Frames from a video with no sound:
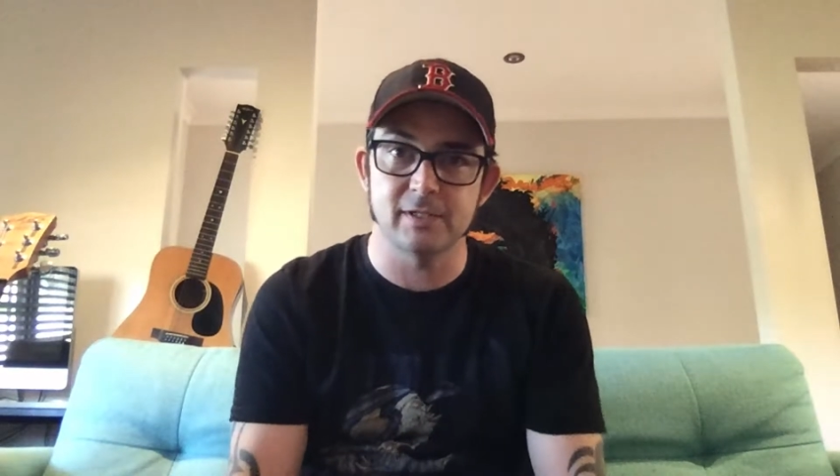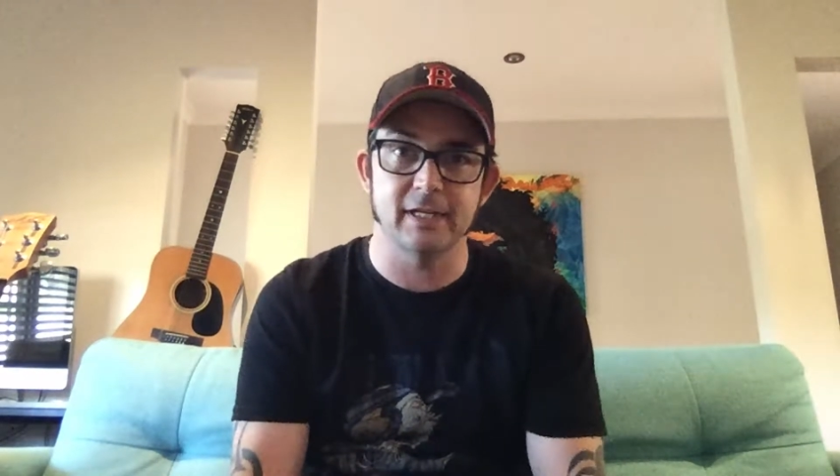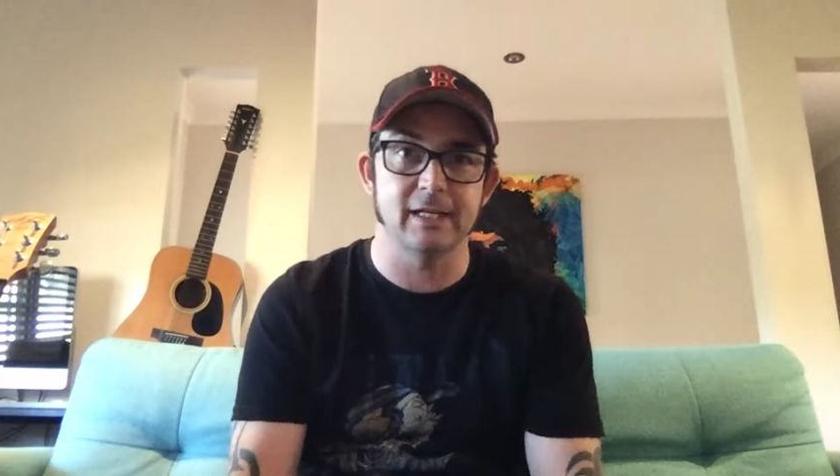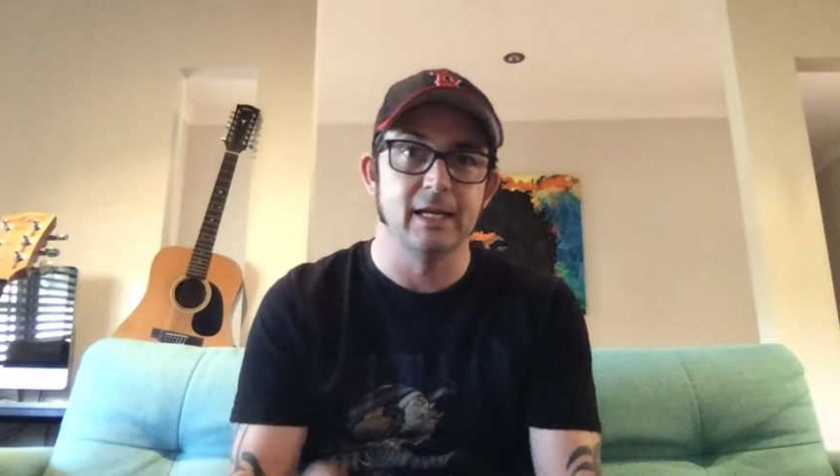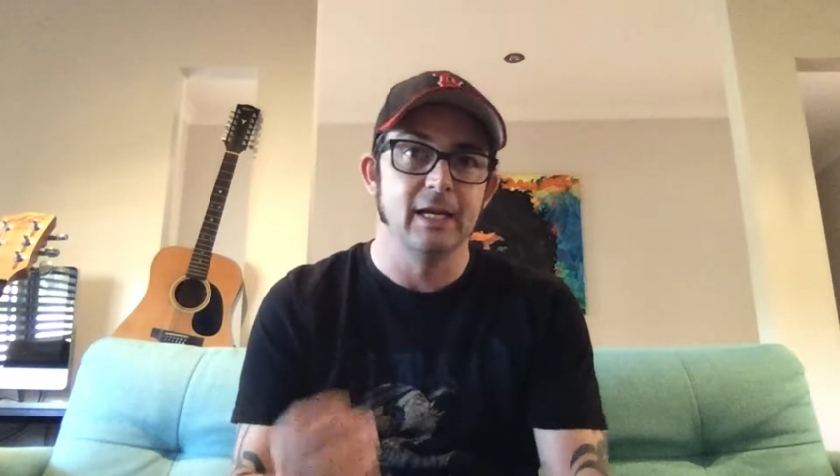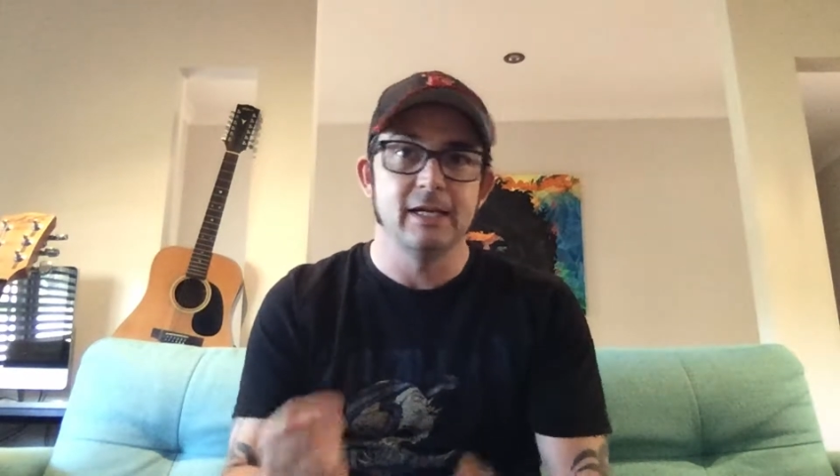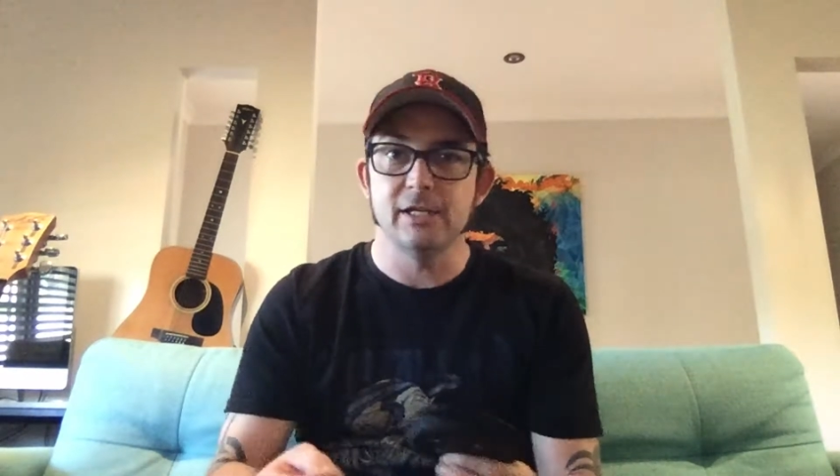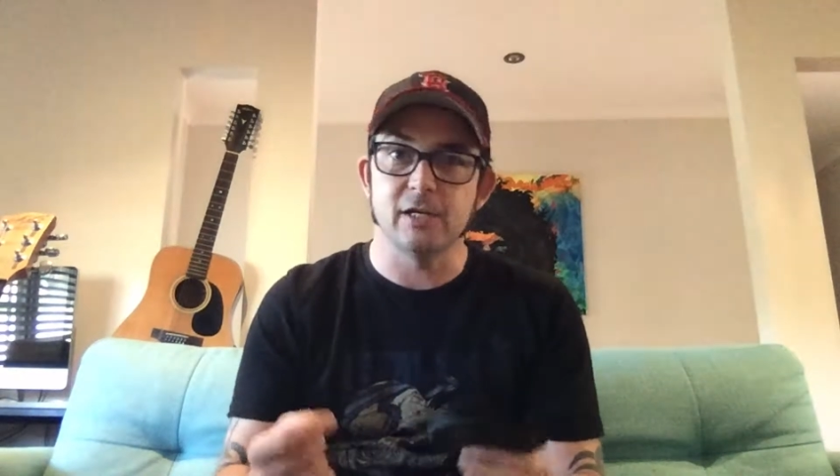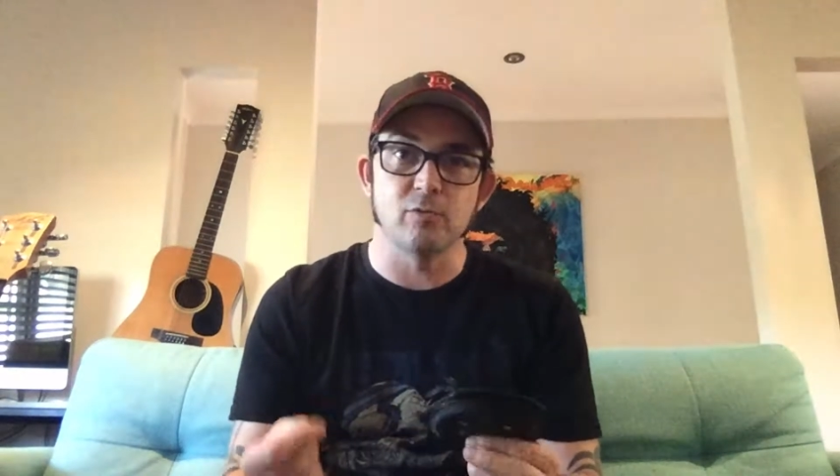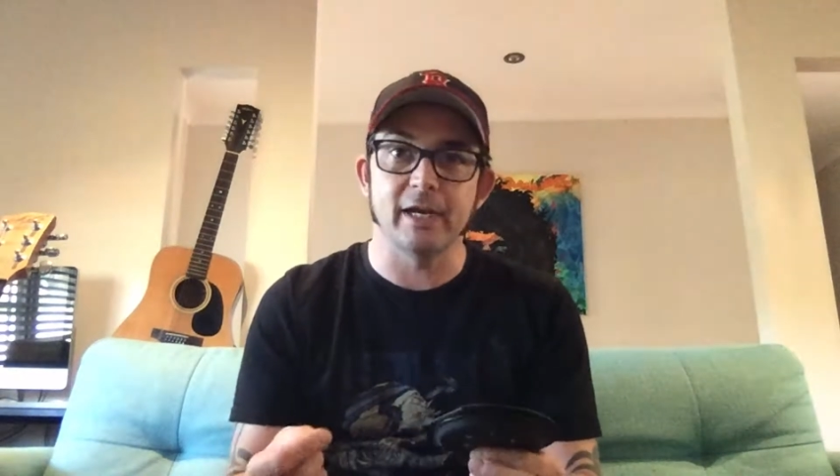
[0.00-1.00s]
that you
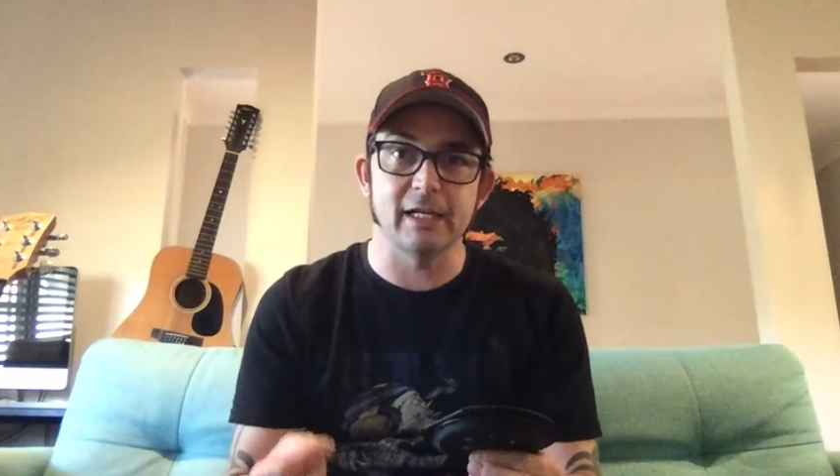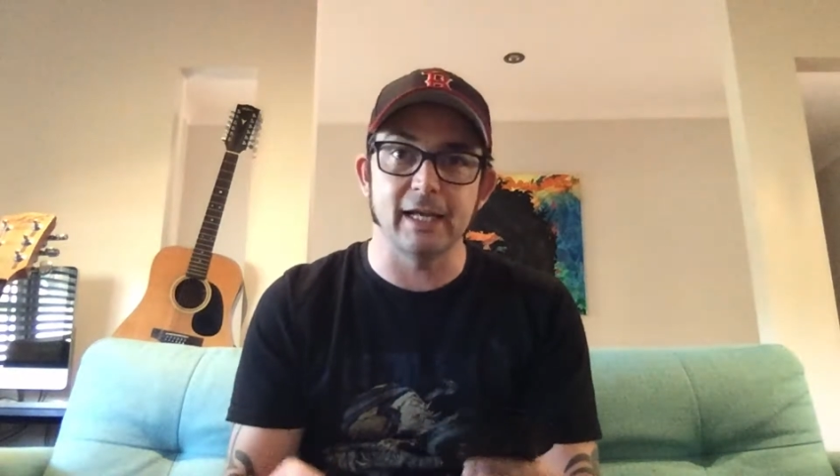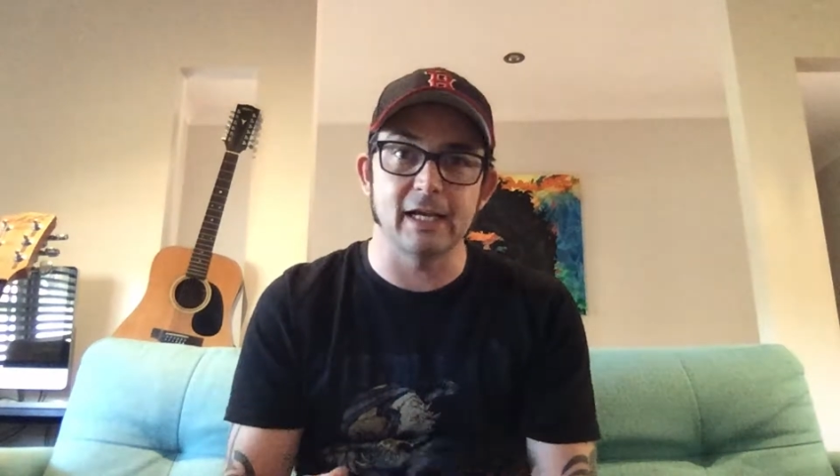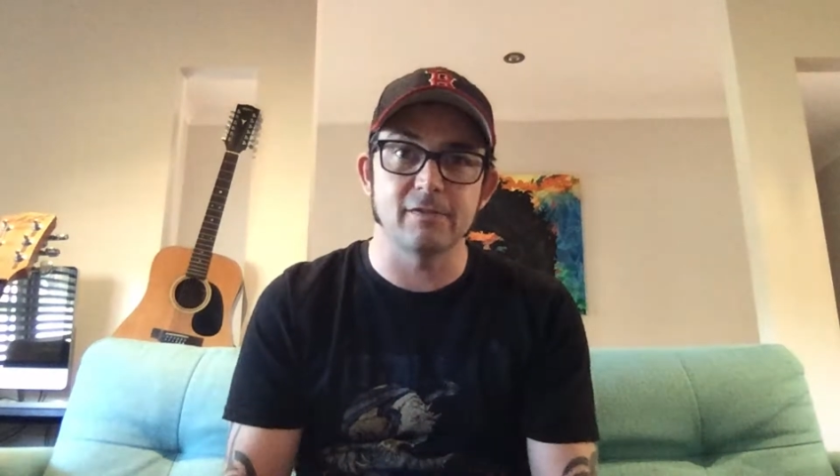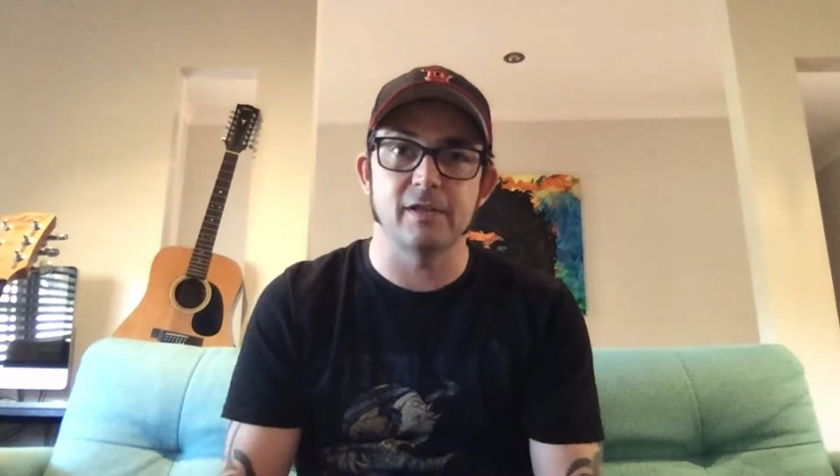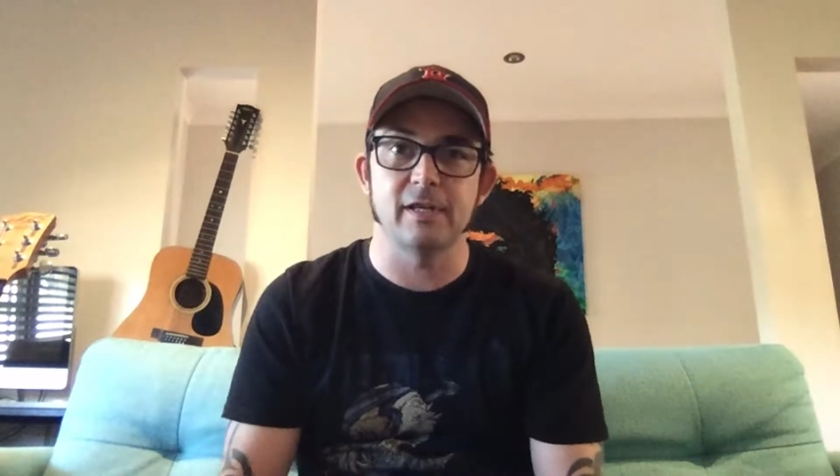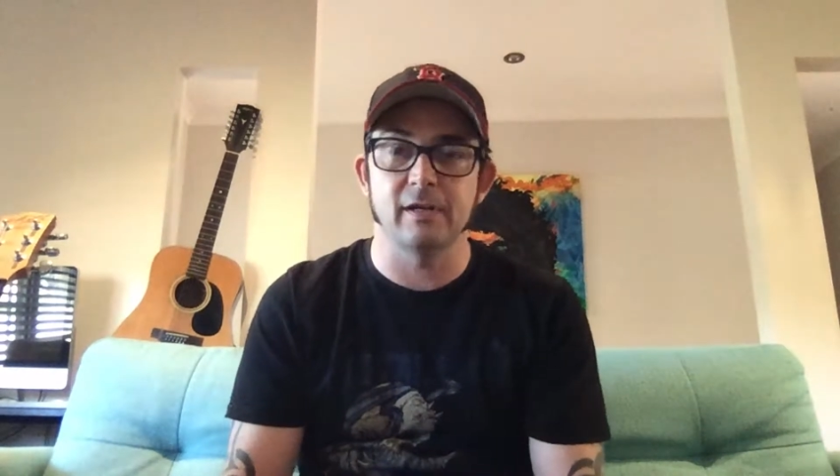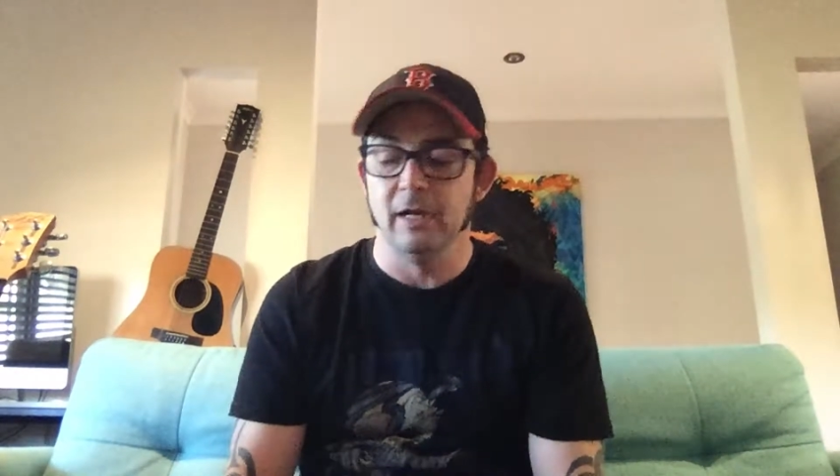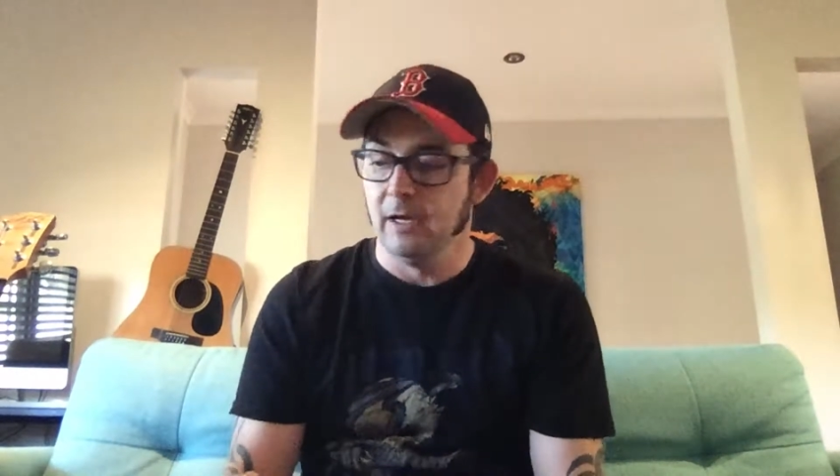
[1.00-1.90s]
can regulate everything.